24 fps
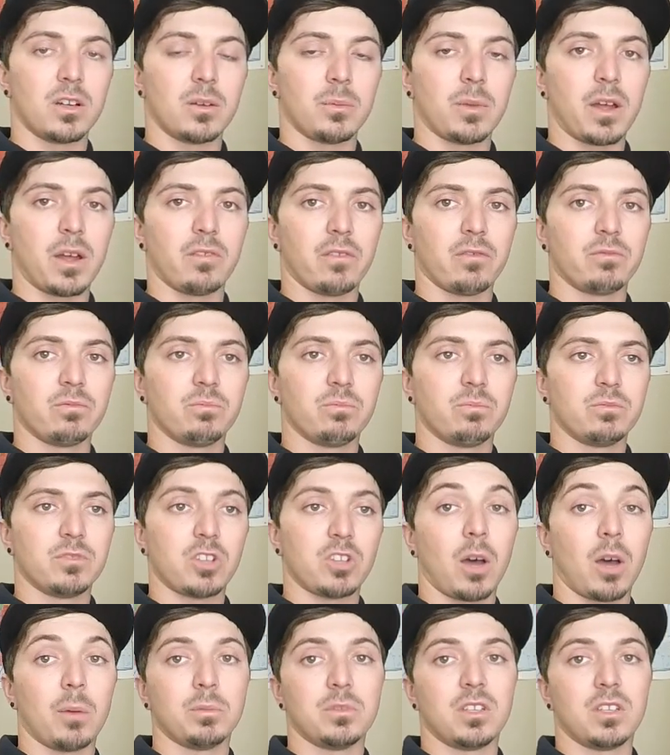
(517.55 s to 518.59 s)
have
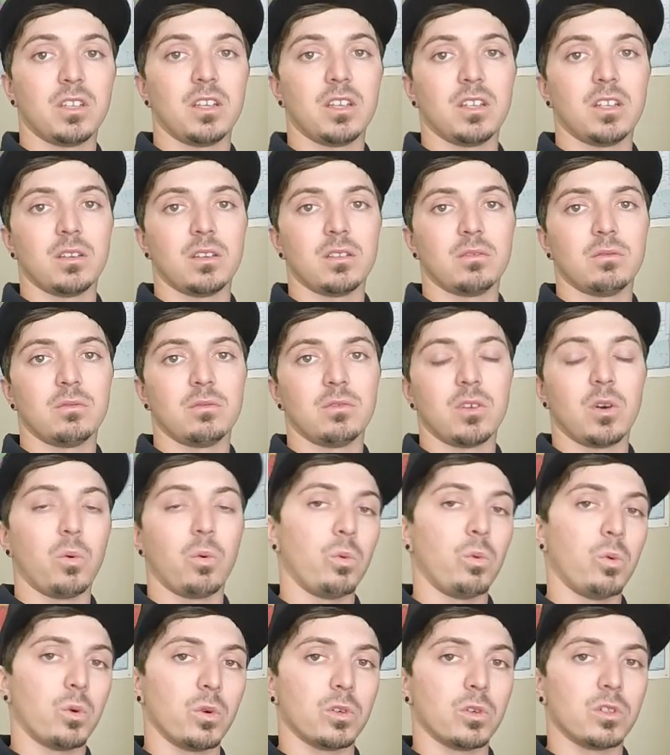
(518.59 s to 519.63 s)
top 10
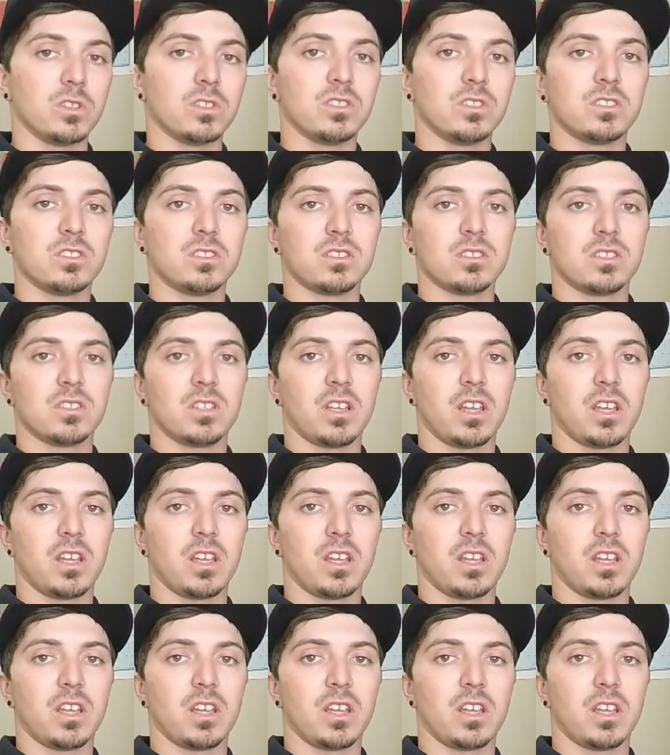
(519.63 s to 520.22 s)
awards